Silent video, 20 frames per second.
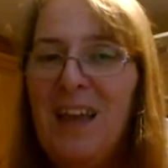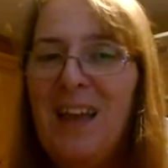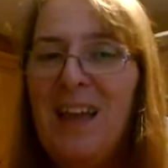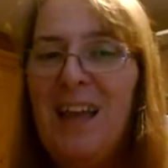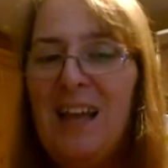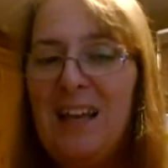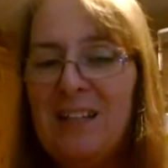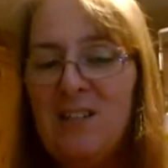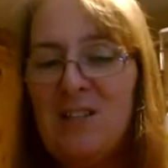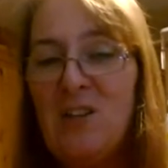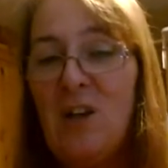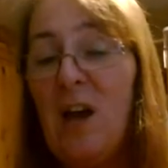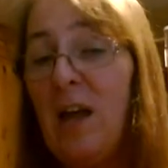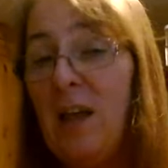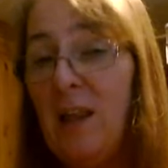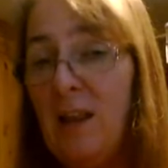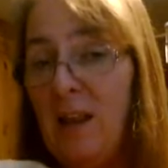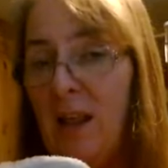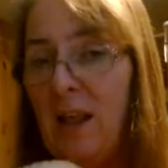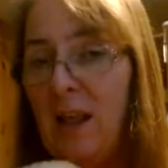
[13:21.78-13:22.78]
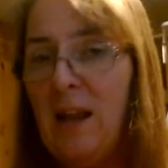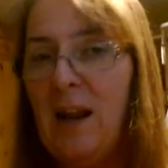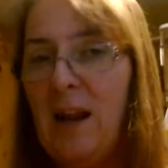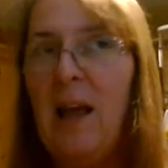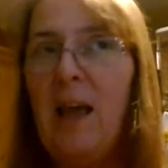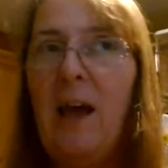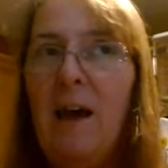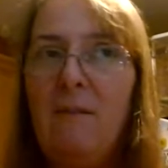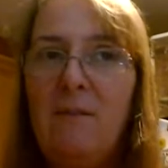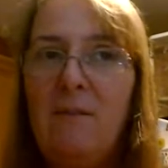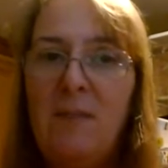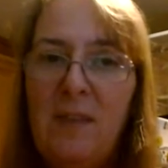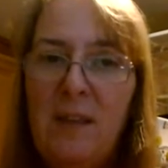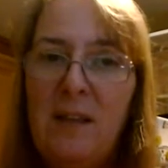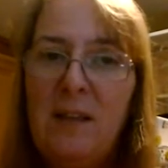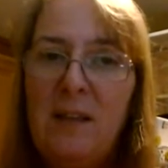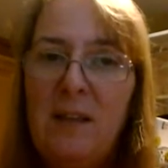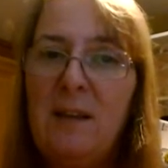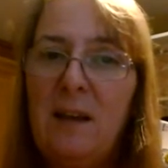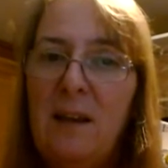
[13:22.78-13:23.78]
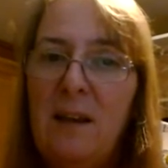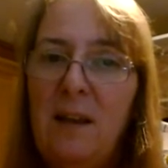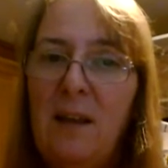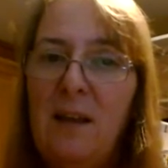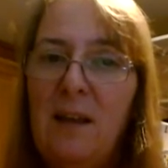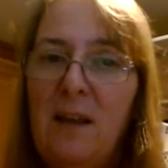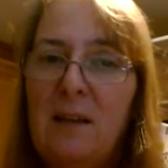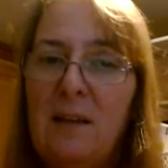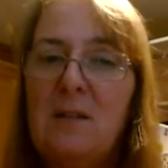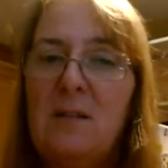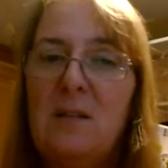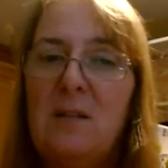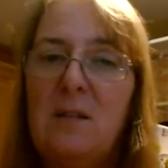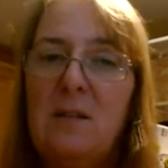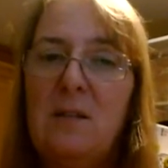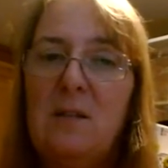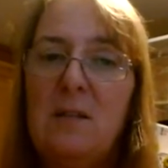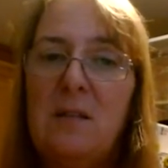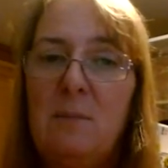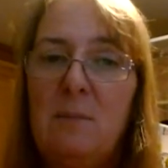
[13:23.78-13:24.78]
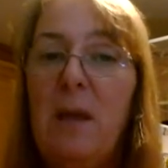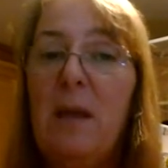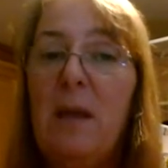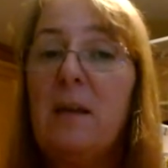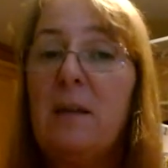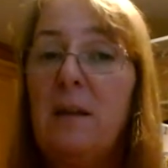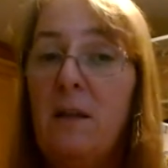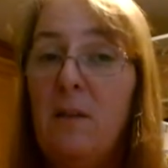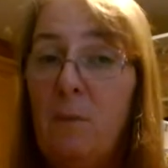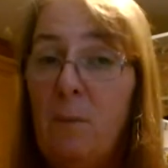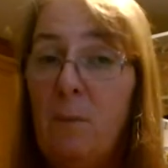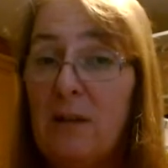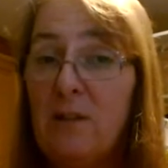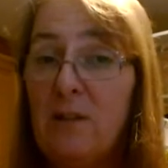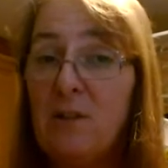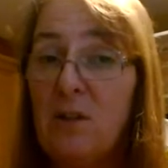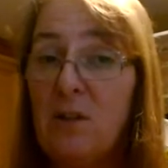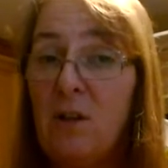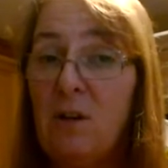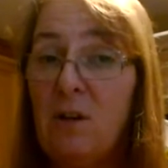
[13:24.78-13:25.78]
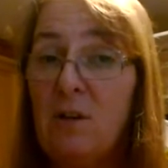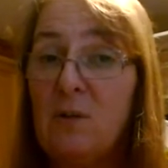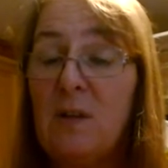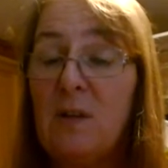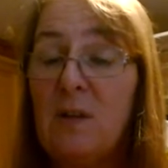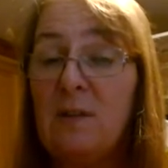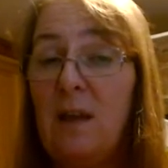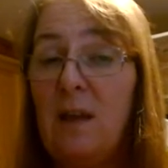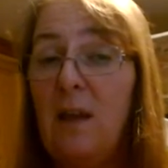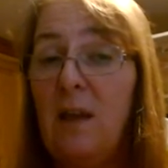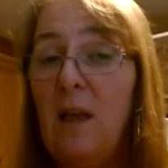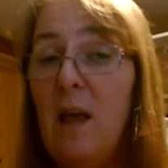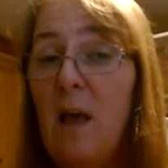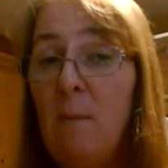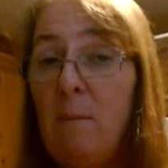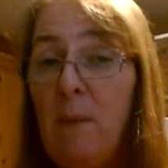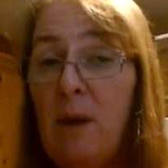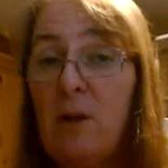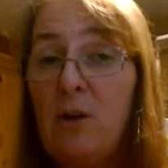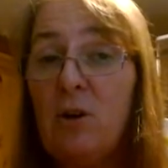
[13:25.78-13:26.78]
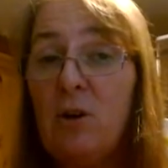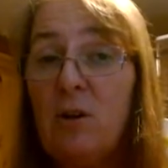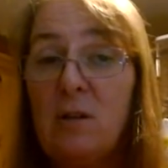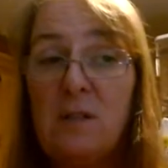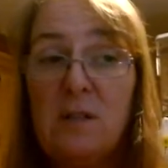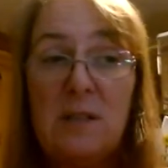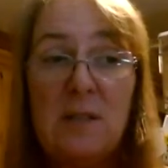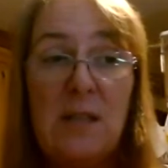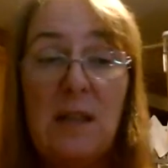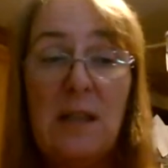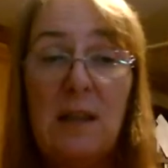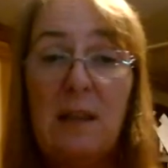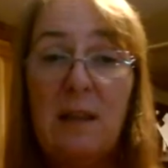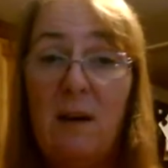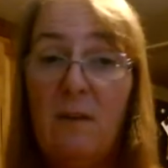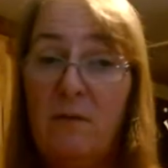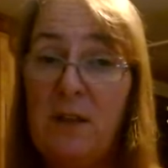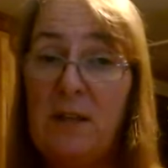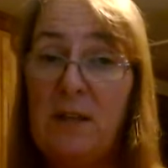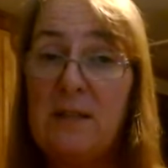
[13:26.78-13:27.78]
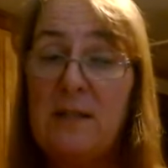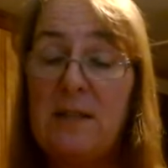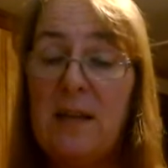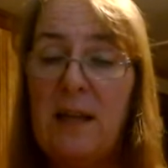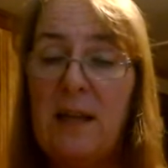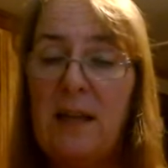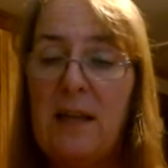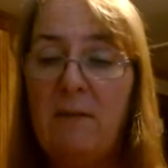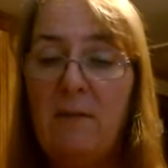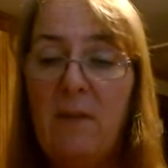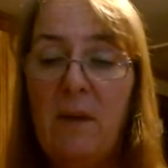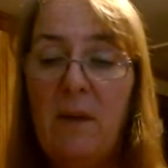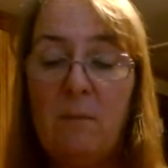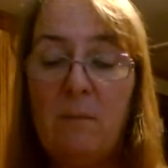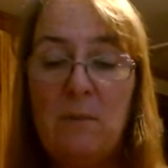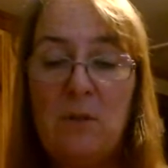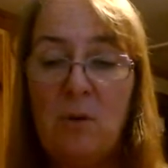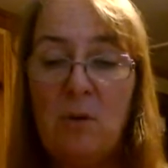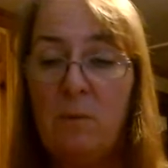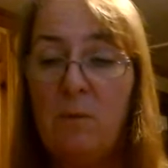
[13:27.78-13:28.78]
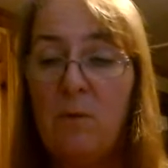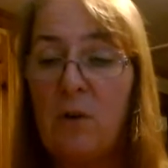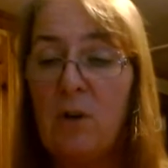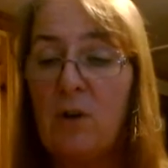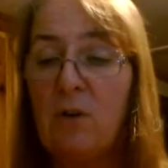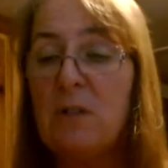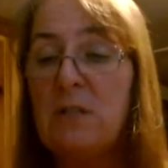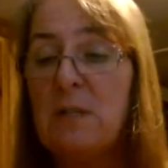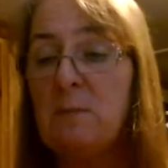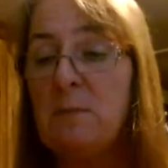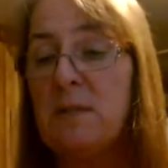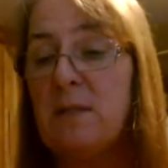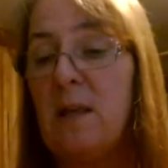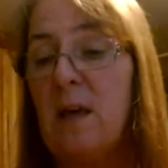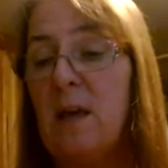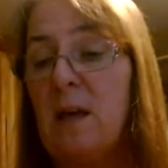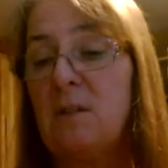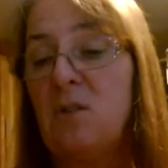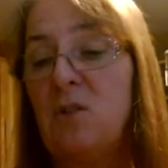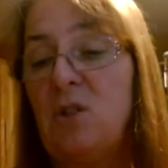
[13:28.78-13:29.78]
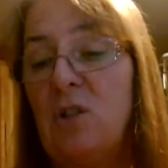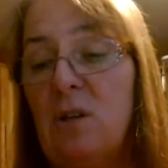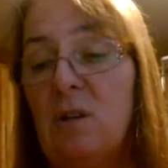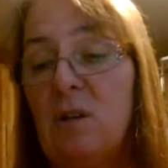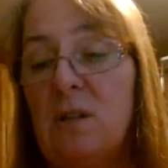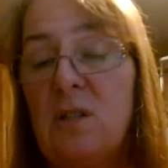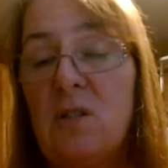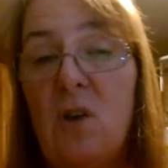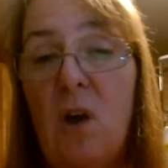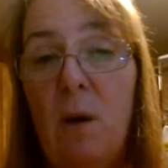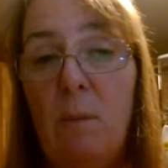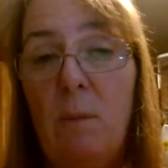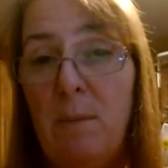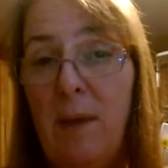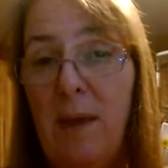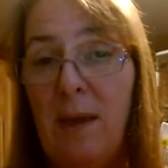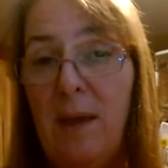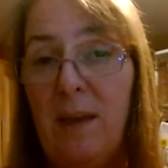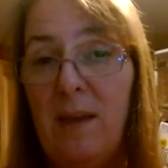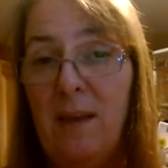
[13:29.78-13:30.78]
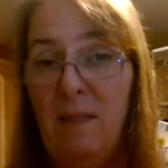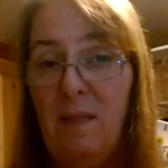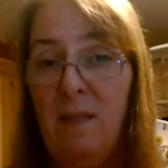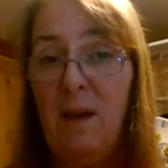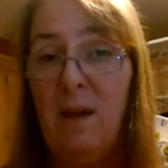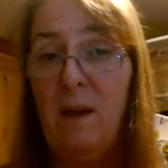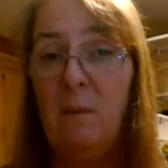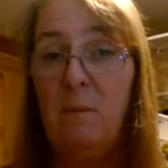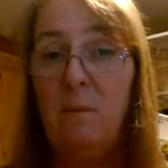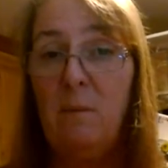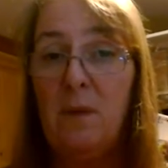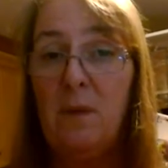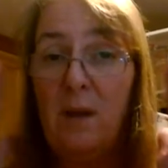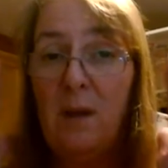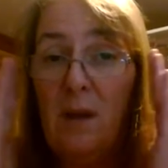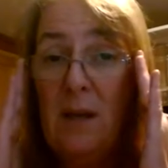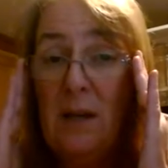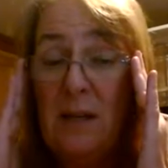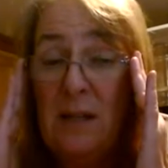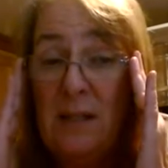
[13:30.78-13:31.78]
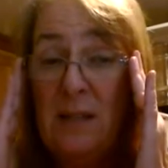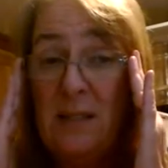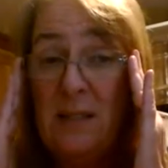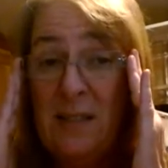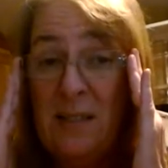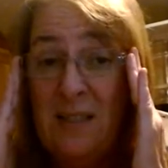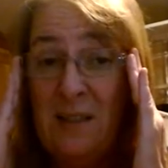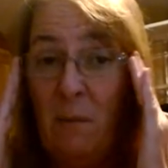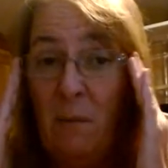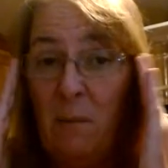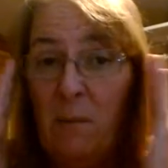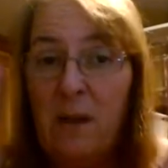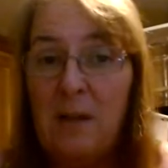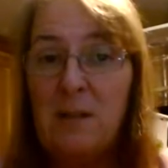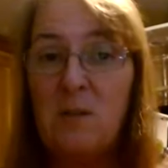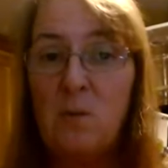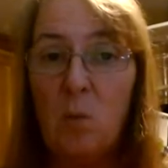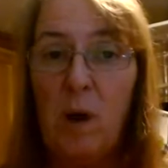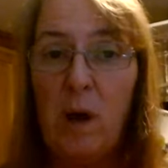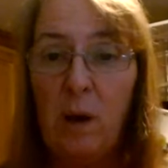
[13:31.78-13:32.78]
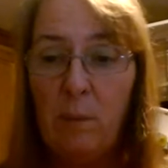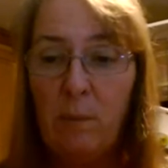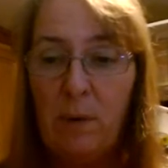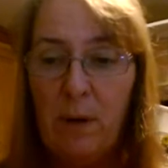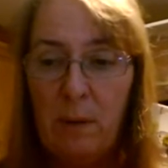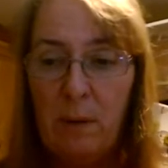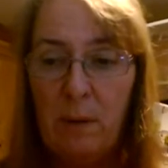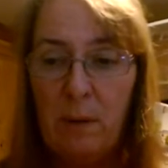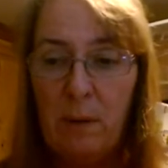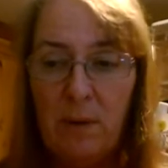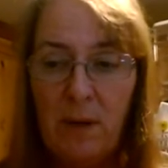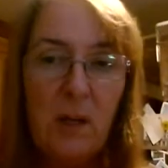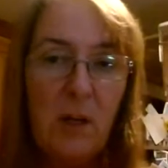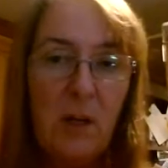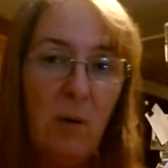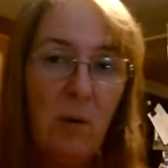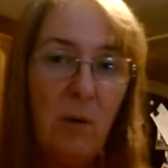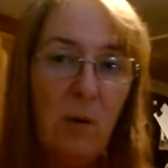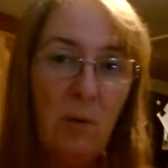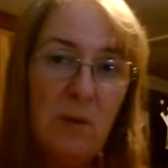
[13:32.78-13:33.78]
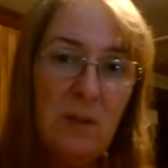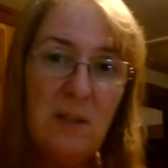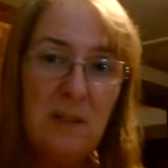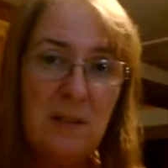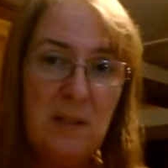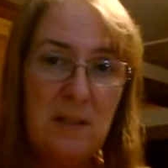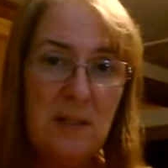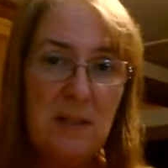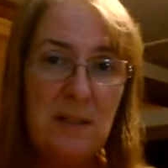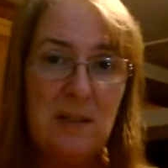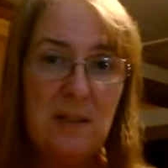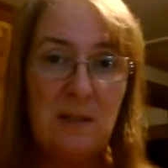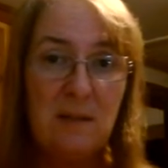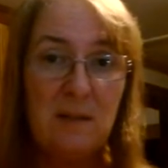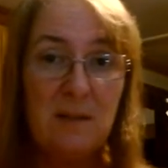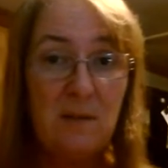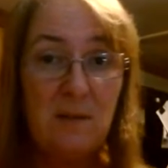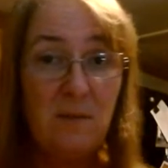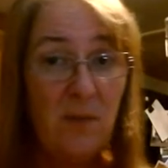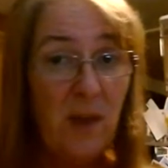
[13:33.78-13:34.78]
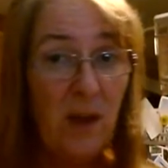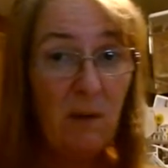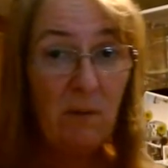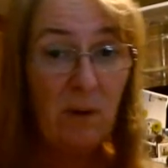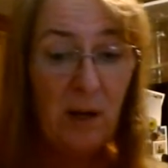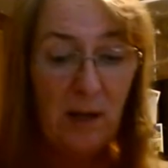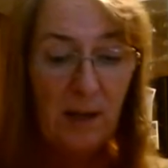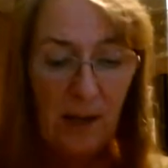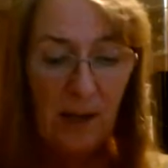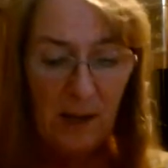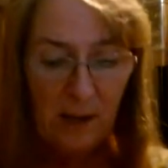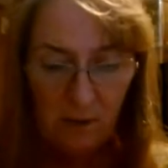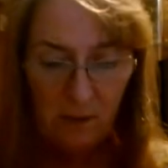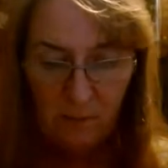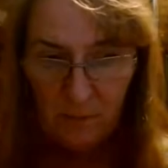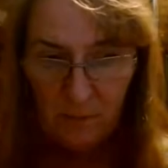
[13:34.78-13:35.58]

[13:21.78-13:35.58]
and so I and I have these on hand to make another batch of those because I my girls love these and I gave them to them for Christmas last year and so I'll be making them some as well but I'm not going to go into the details of that right now